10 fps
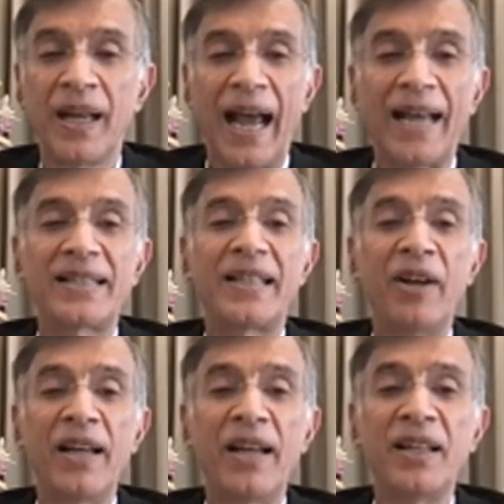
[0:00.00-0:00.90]
has
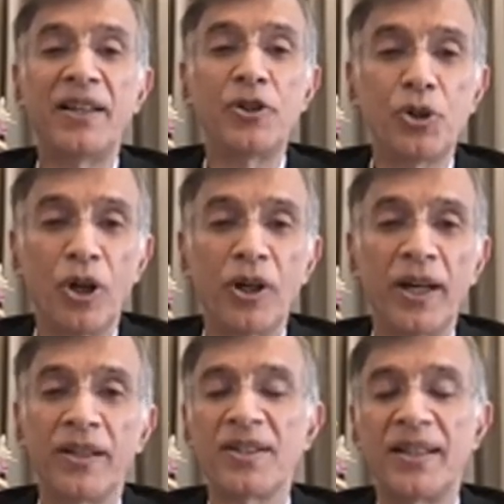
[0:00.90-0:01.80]
given us an
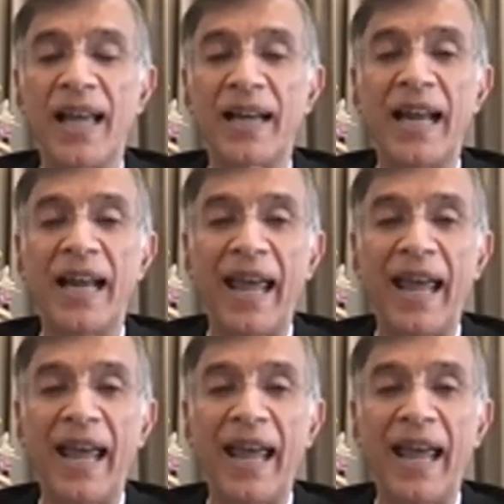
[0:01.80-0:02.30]
assurance that